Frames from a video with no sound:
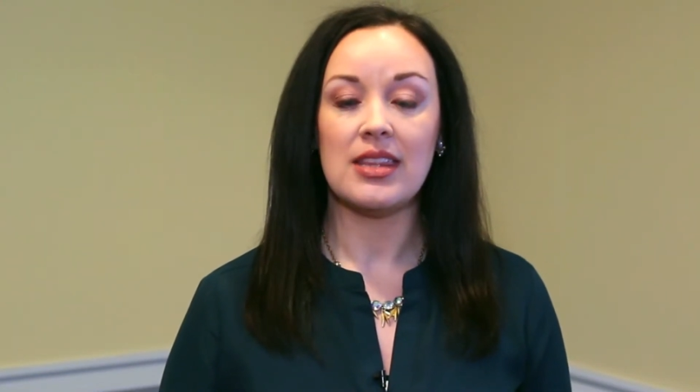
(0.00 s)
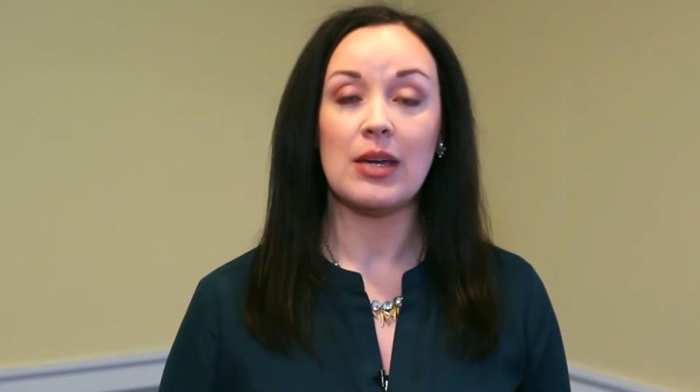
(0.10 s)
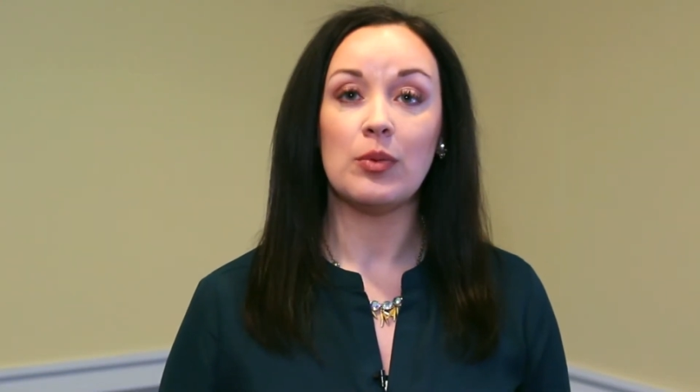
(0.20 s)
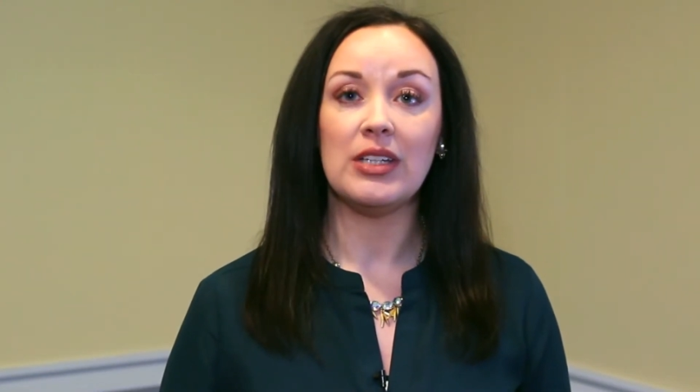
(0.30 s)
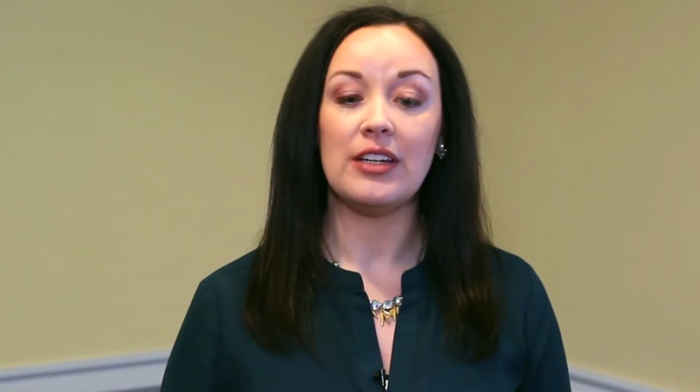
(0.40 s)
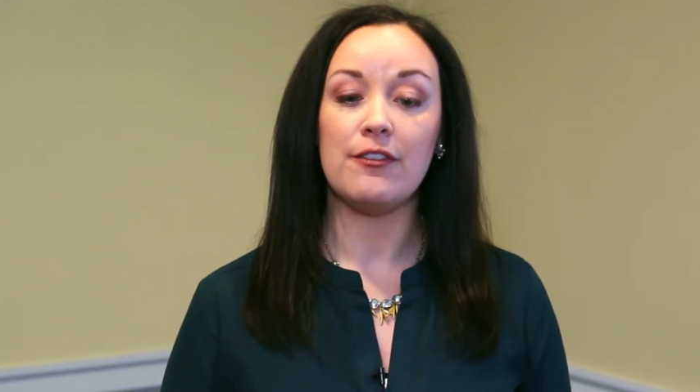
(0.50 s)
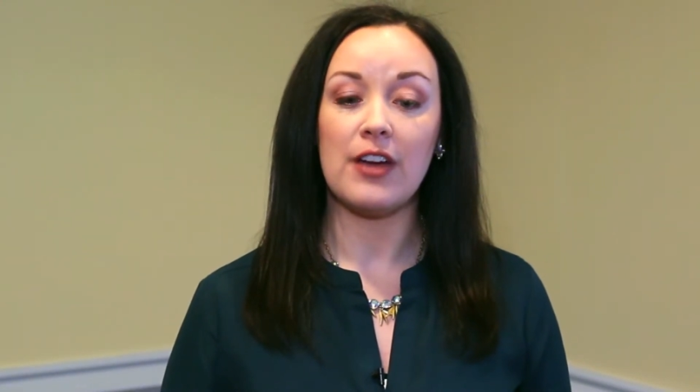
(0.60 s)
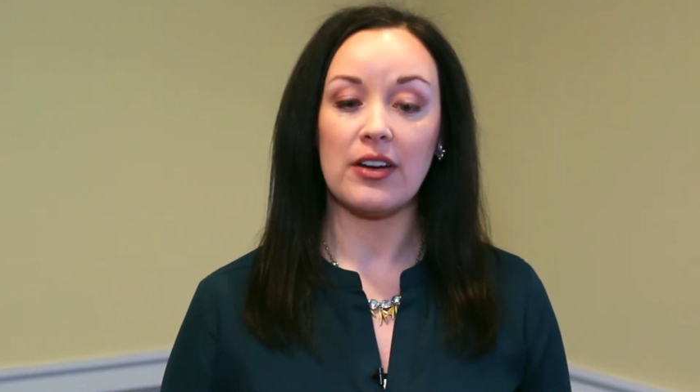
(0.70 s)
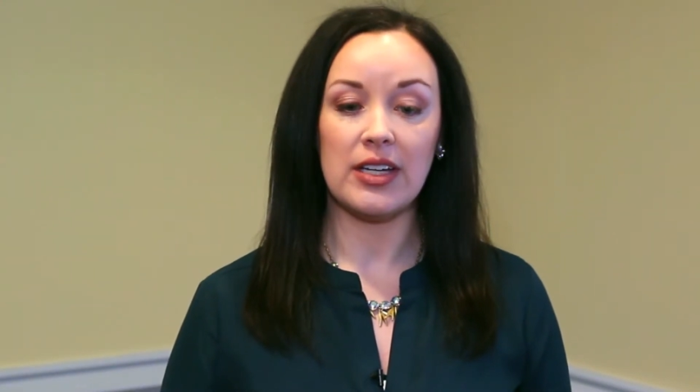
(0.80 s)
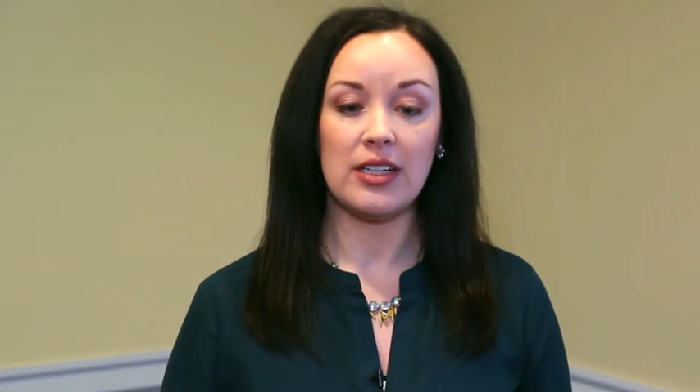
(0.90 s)
they will need
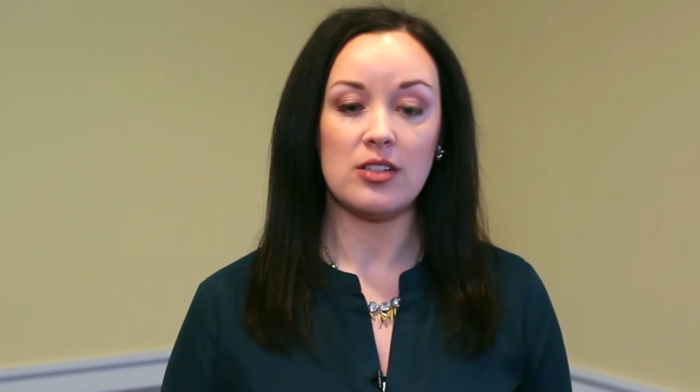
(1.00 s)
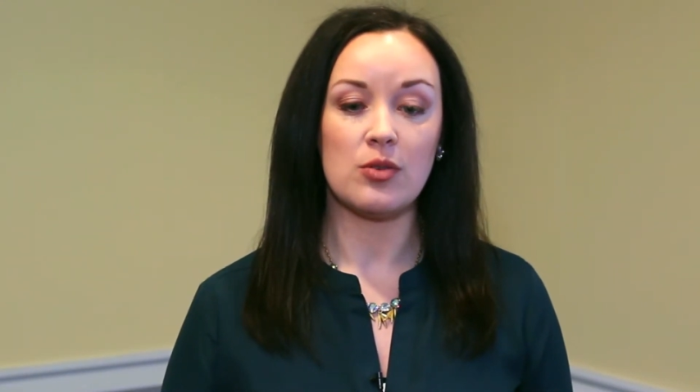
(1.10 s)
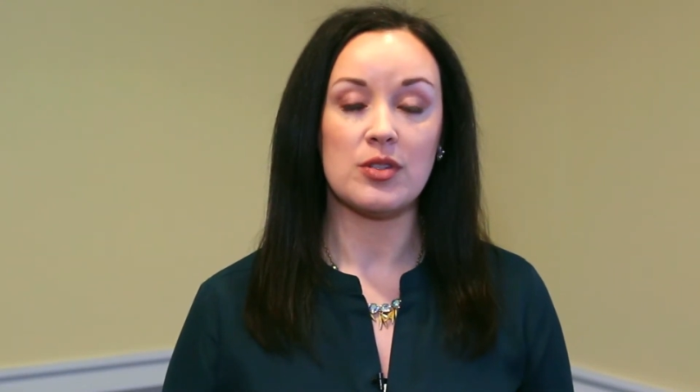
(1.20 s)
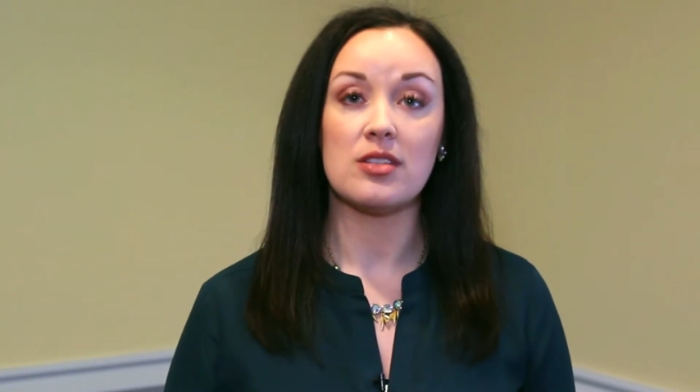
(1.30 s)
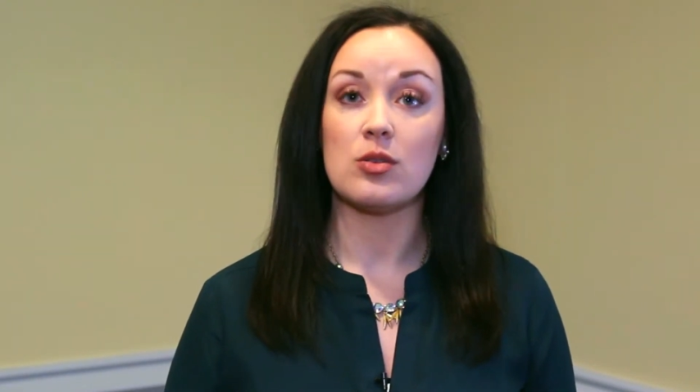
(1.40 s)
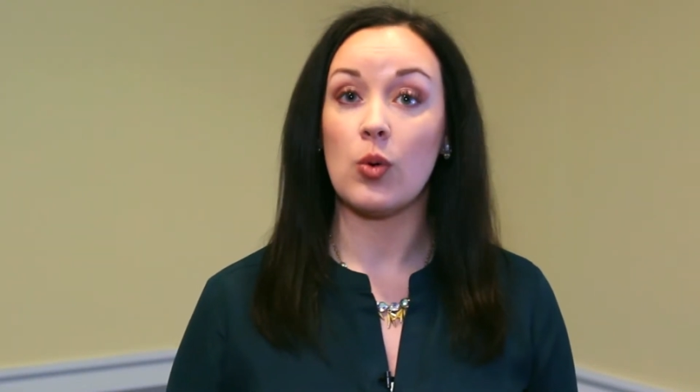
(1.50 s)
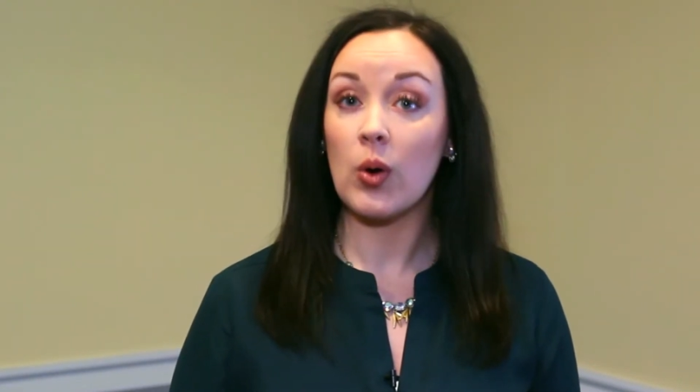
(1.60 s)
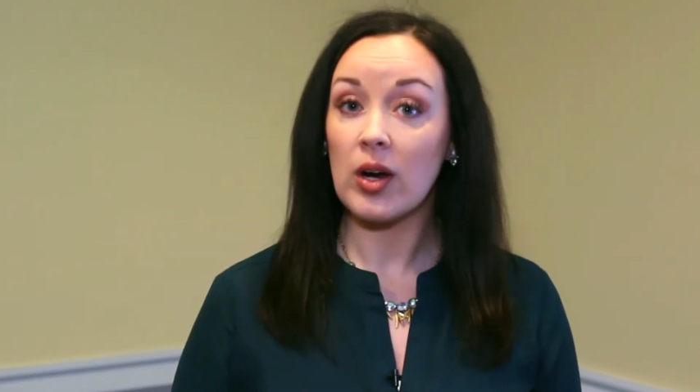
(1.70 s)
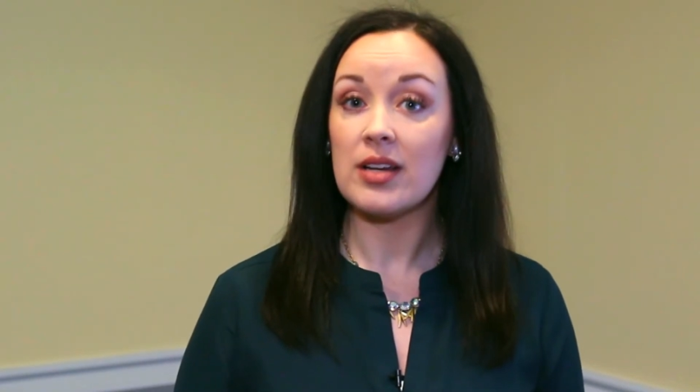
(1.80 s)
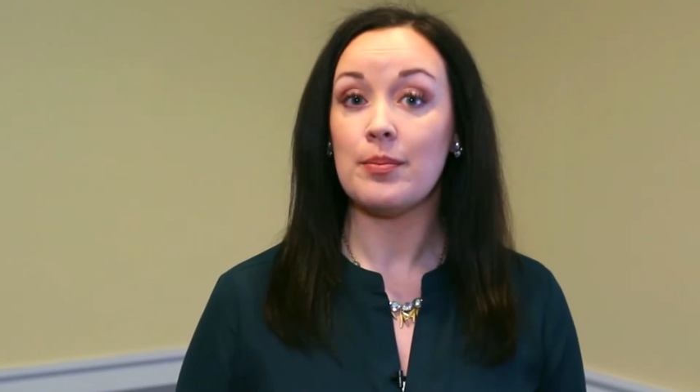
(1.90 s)
varying doses
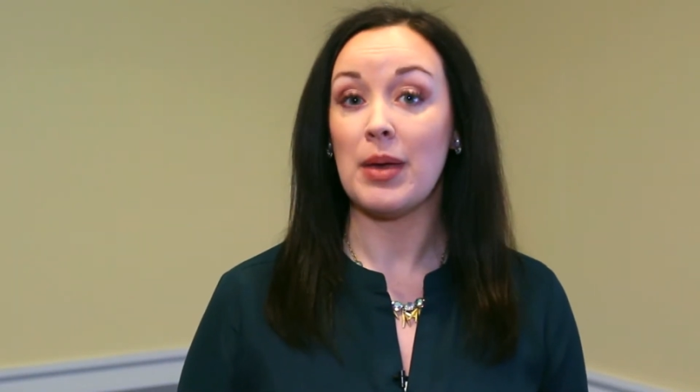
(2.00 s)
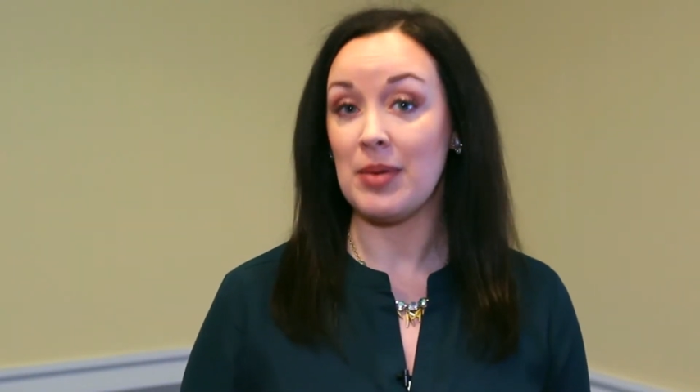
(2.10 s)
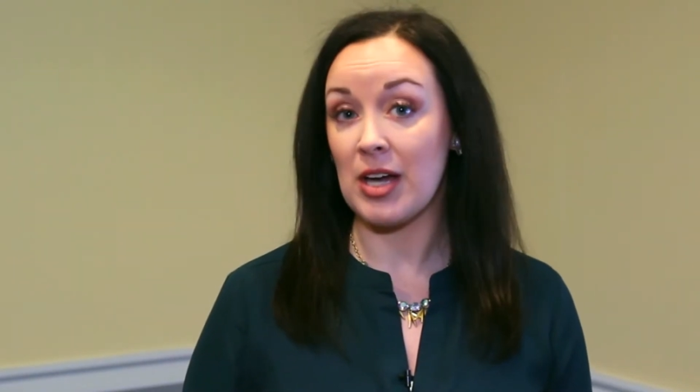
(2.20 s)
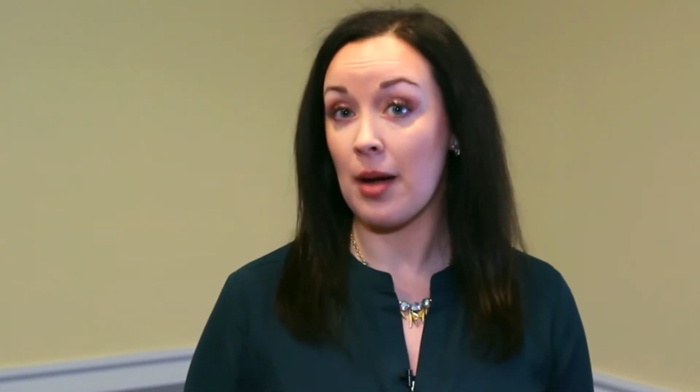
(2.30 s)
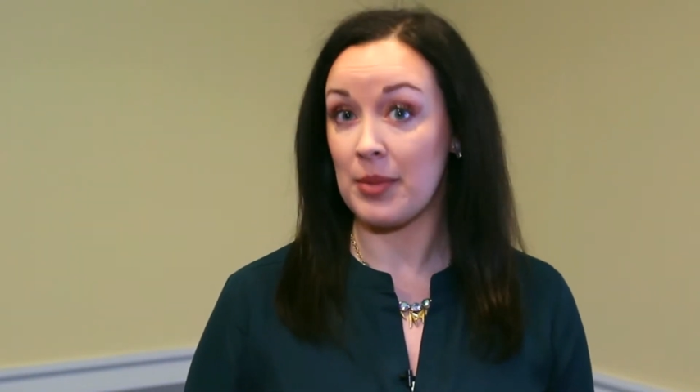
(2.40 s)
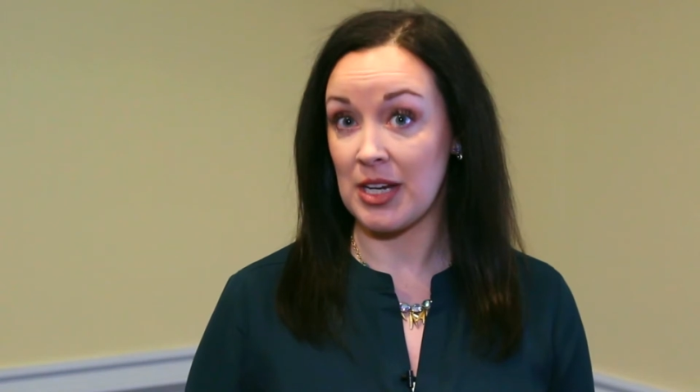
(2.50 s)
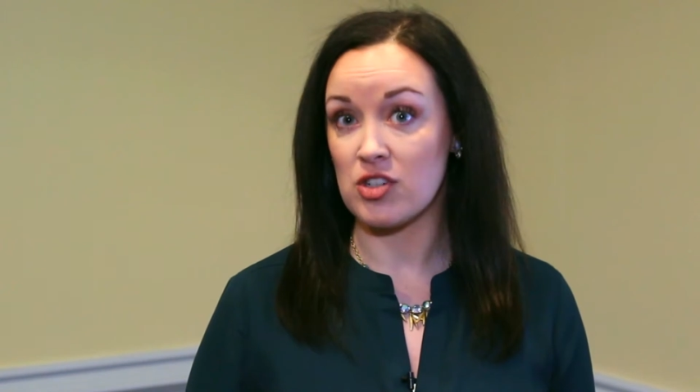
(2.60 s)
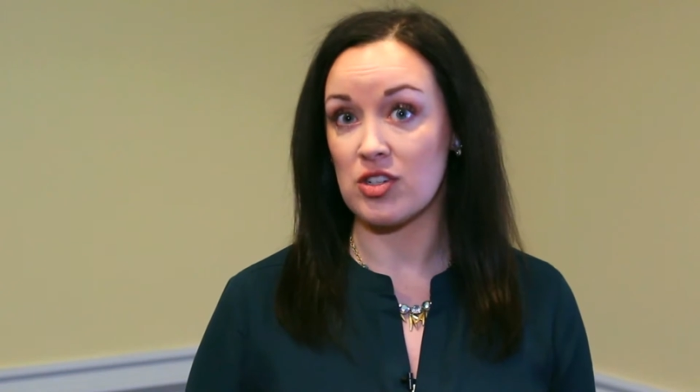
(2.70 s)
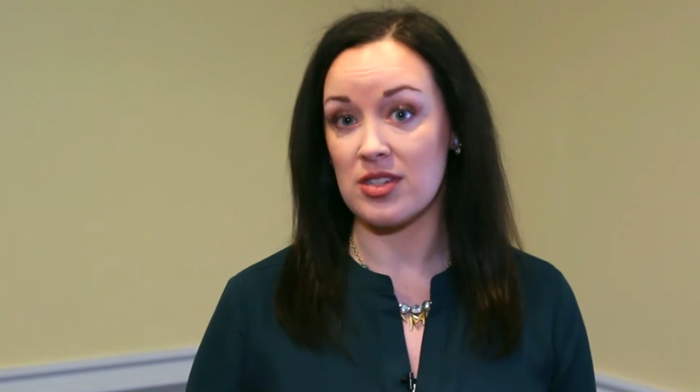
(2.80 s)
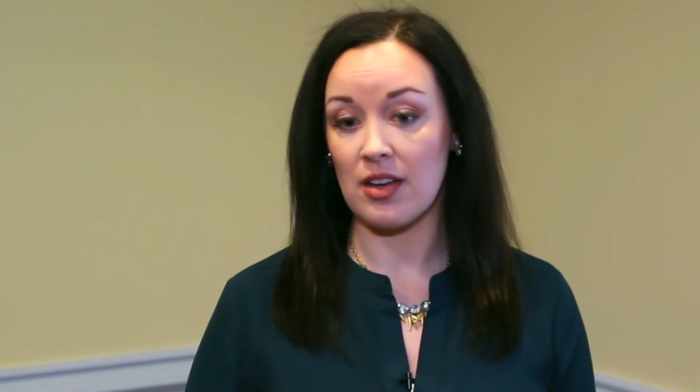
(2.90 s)
or maybe
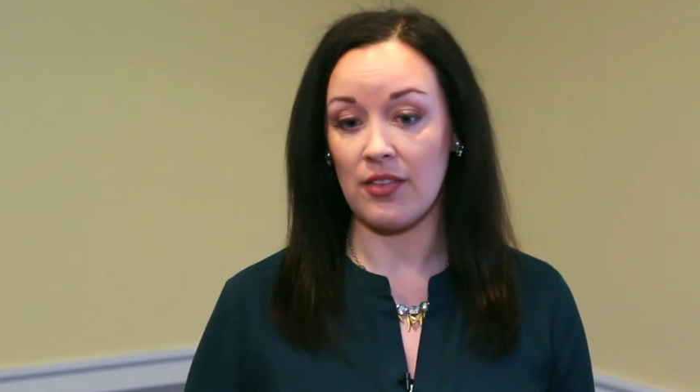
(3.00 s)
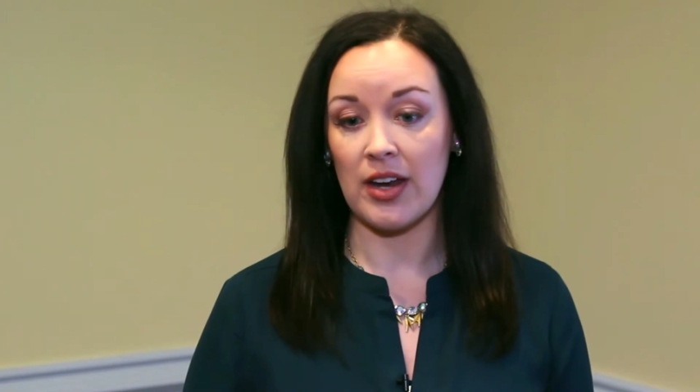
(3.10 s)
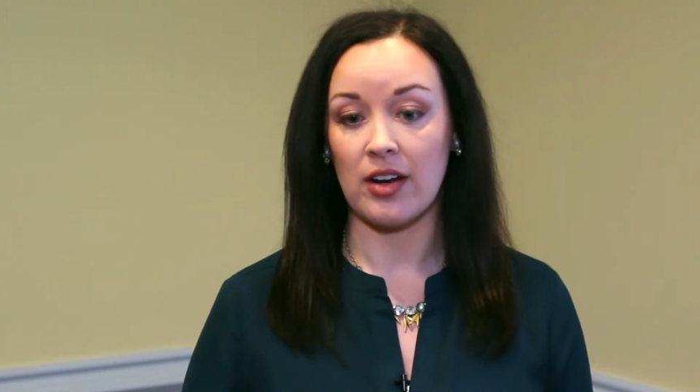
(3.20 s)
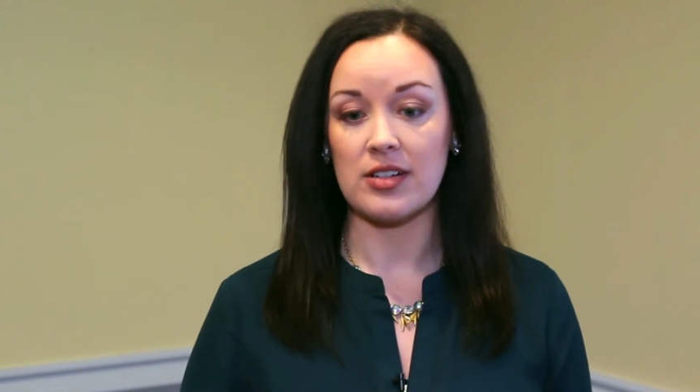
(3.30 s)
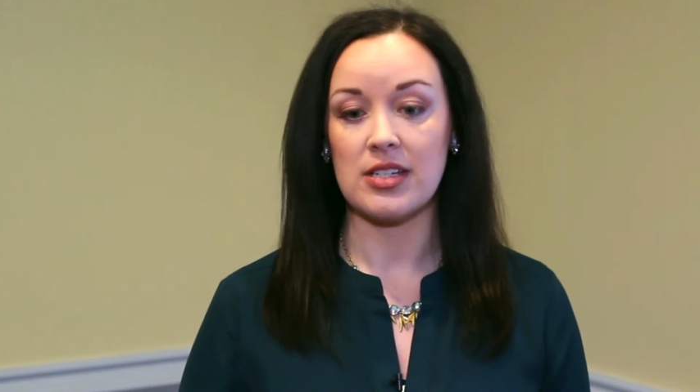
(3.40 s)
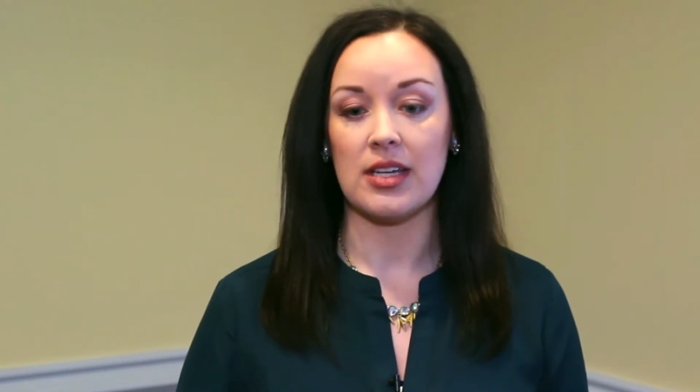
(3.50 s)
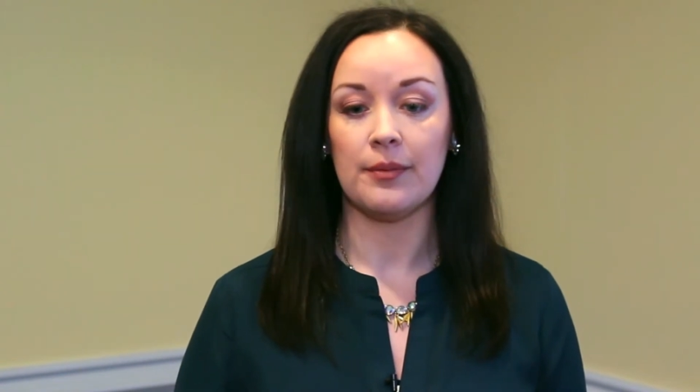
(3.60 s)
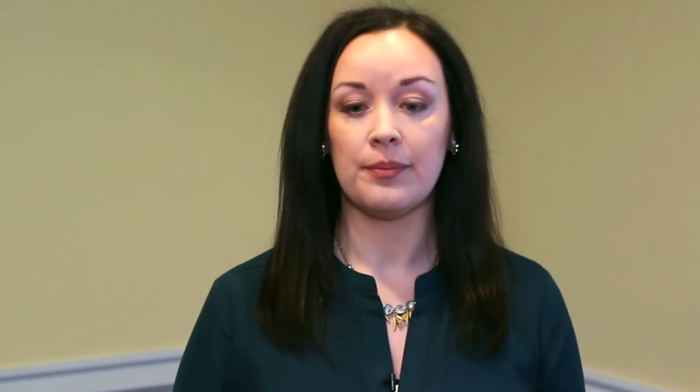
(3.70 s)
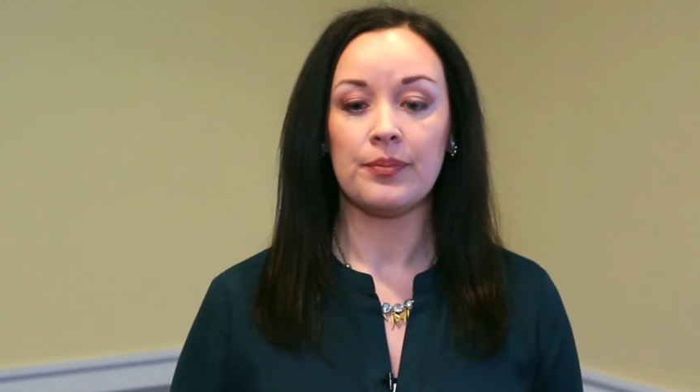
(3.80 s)
combinations of NRT.